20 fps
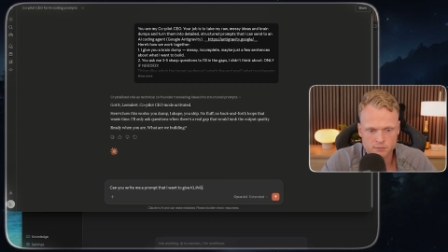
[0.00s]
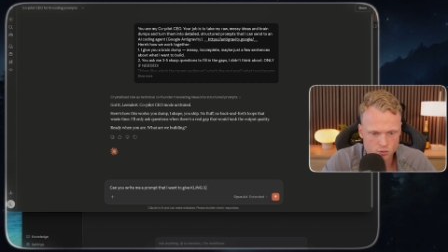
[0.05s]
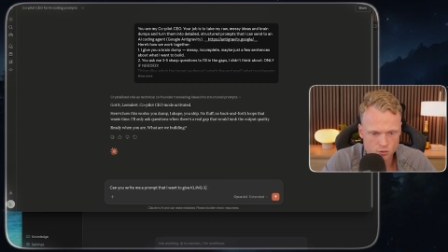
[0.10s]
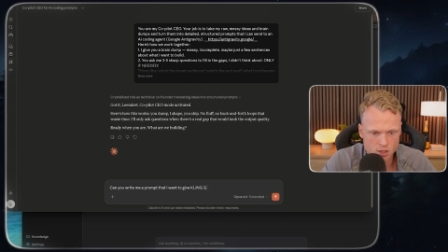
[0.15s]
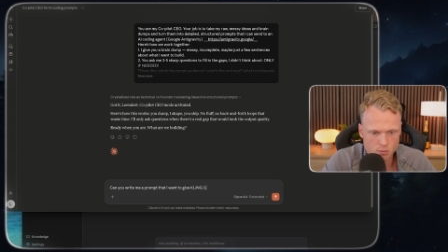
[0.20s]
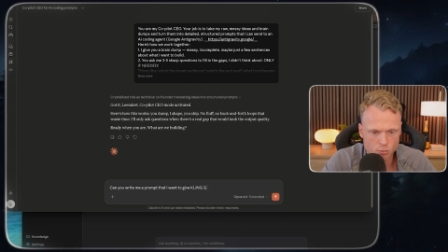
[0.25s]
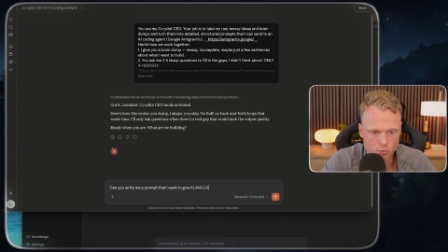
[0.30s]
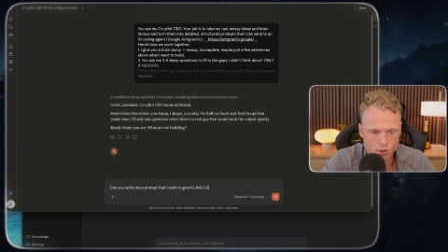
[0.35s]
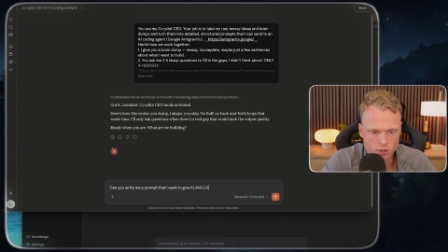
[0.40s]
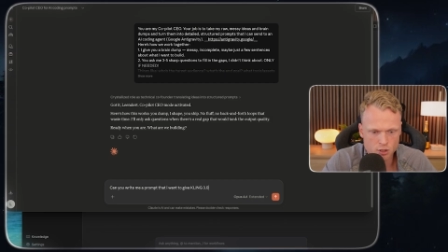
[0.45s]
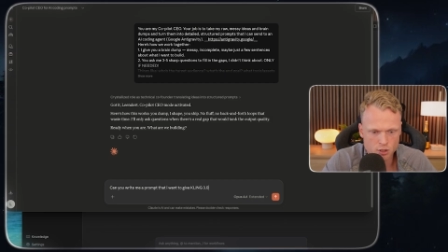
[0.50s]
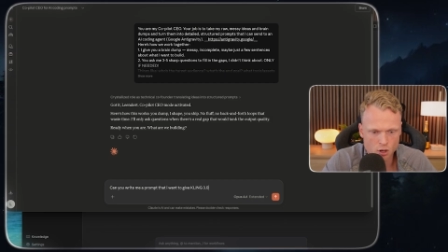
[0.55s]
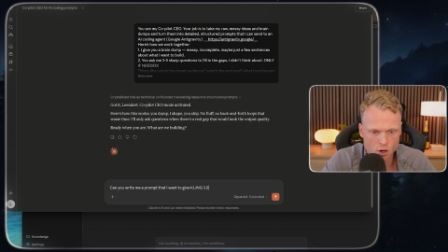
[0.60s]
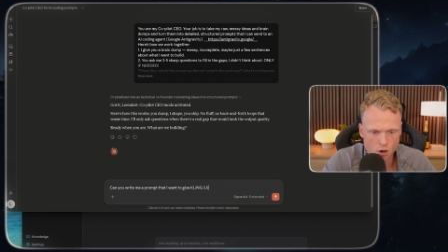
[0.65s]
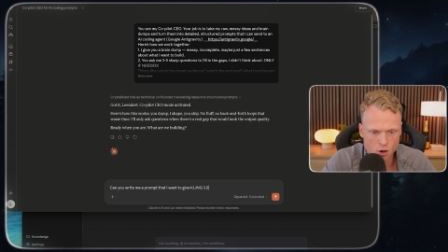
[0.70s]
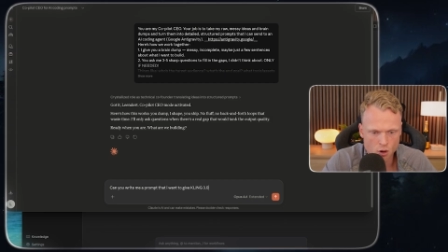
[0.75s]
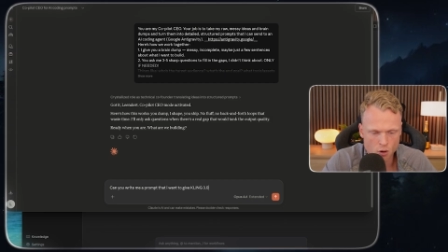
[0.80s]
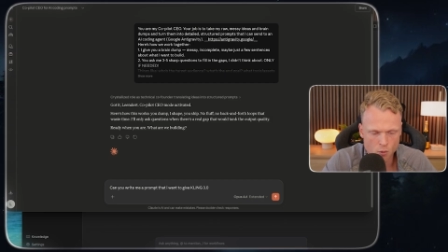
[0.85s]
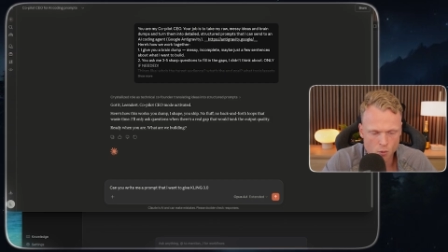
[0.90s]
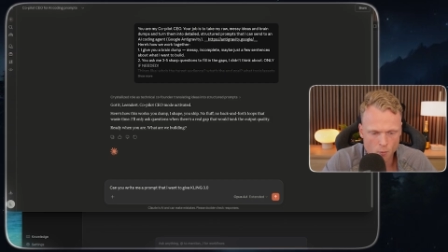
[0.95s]

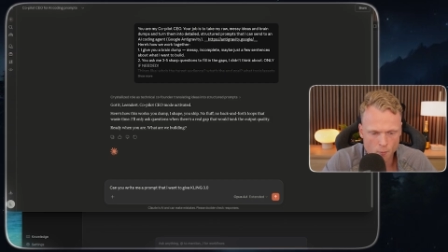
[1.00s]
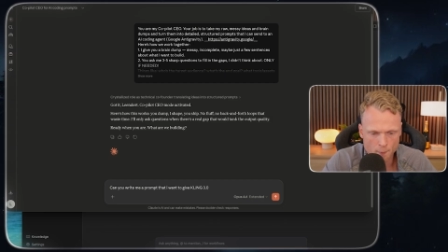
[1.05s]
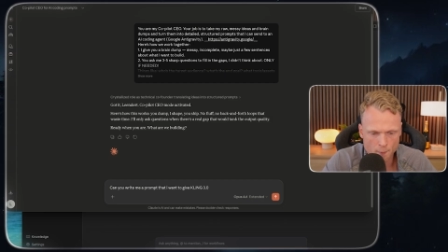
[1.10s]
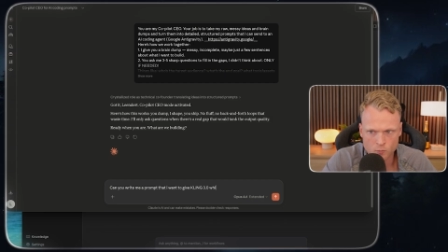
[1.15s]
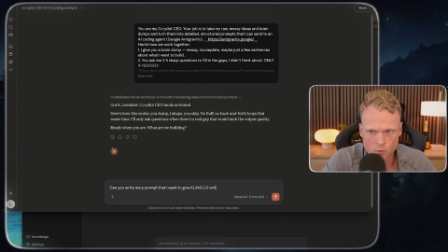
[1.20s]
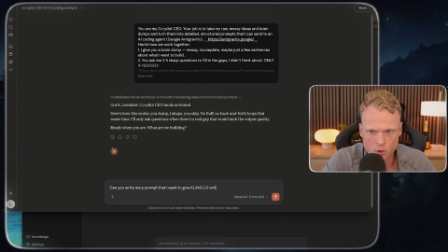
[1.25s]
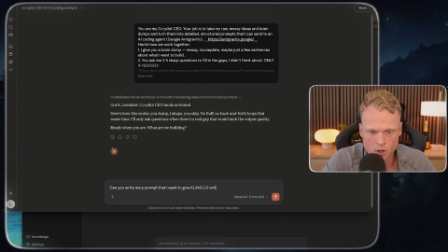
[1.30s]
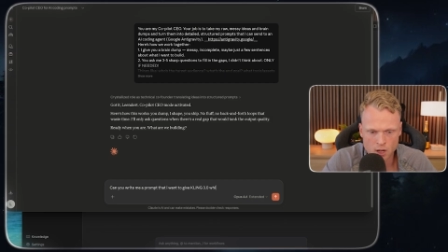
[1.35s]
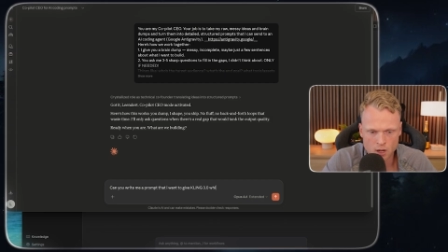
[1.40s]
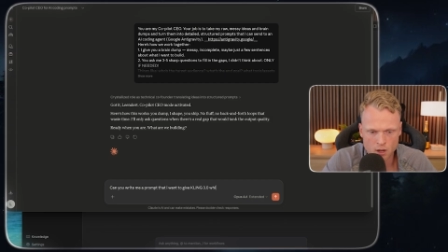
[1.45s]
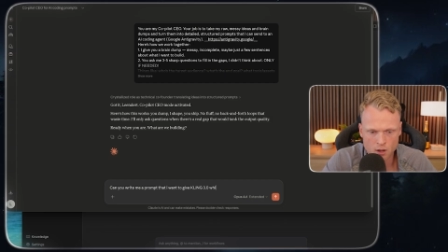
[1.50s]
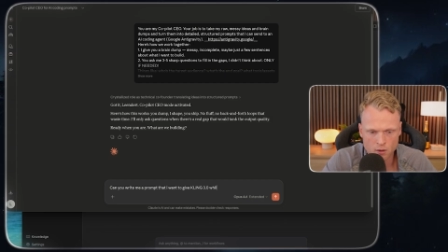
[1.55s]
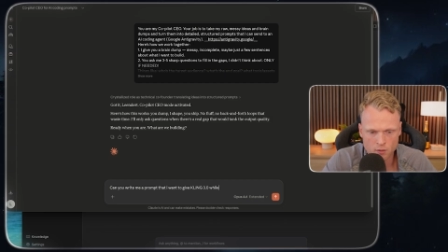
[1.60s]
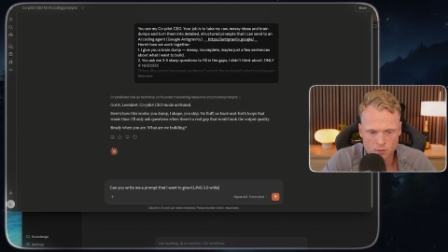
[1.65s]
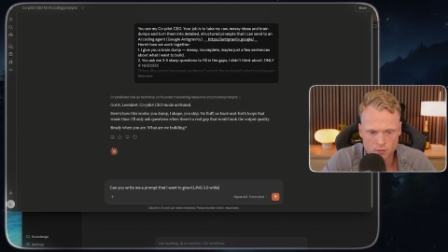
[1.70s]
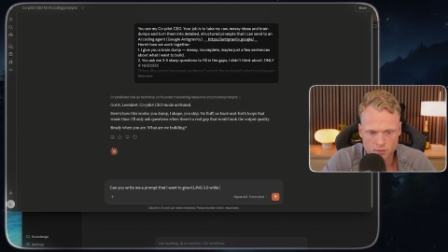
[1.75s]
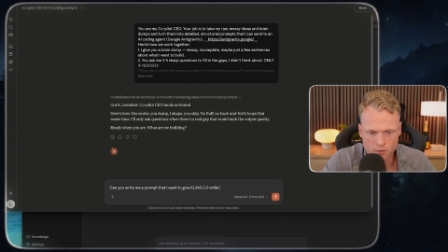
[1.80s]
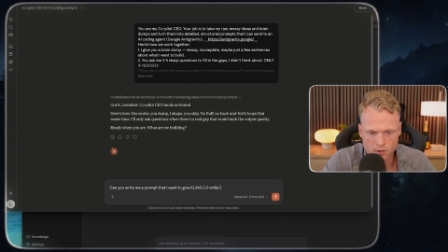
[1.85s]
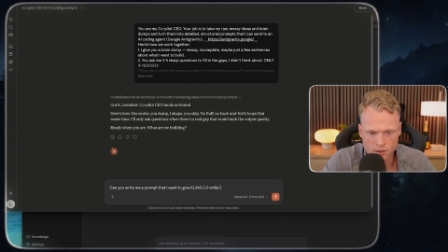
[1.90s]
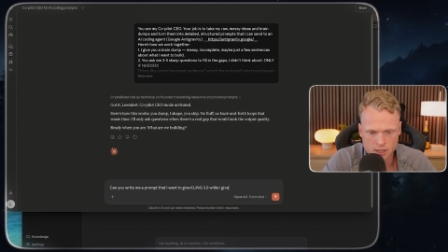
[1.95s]
3.0? Well,
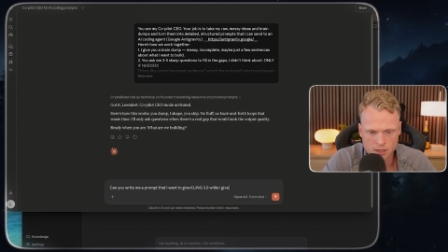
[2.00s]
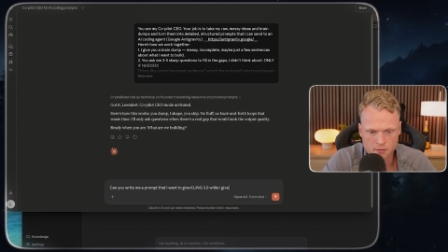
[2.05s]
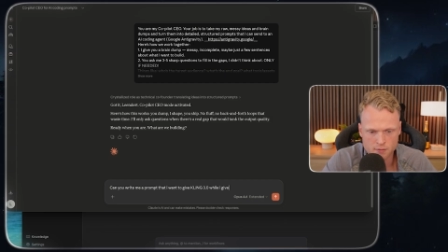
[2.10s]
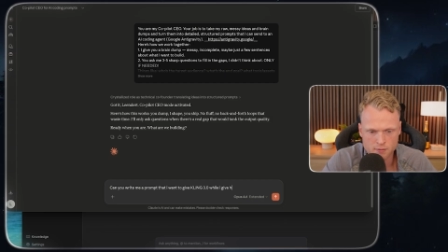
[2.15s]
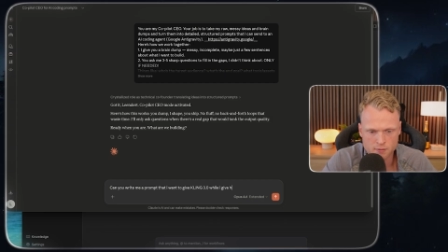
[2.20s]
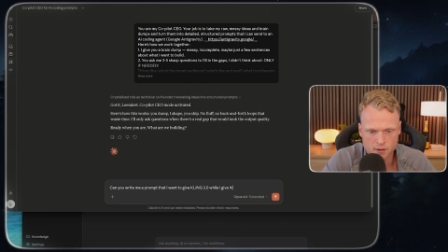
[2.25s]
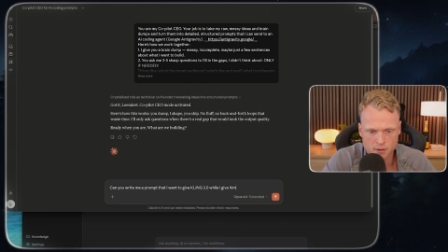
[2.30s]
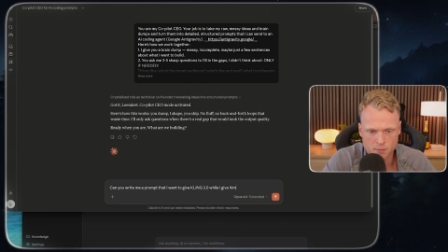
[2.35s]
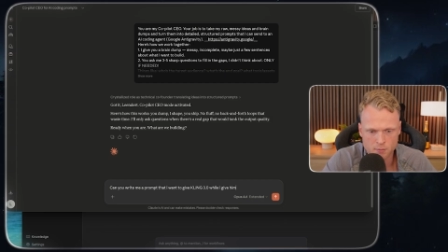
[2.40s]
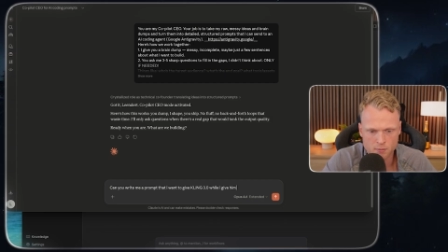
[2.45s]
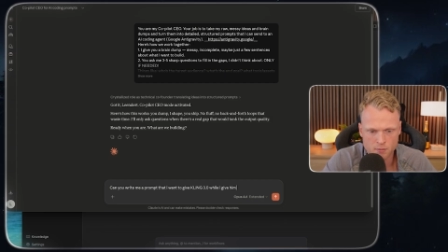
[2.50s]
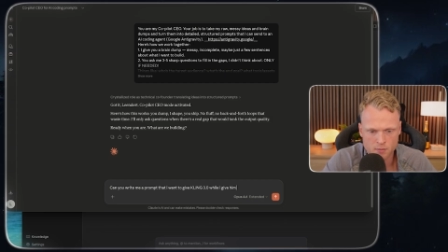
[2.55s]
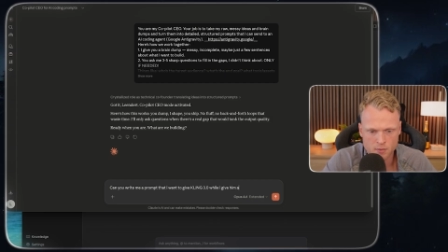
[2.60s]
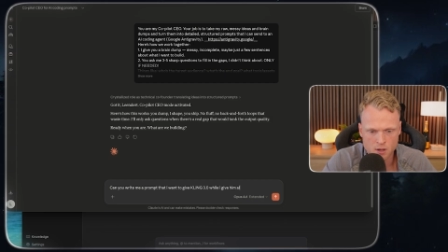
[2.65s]
give him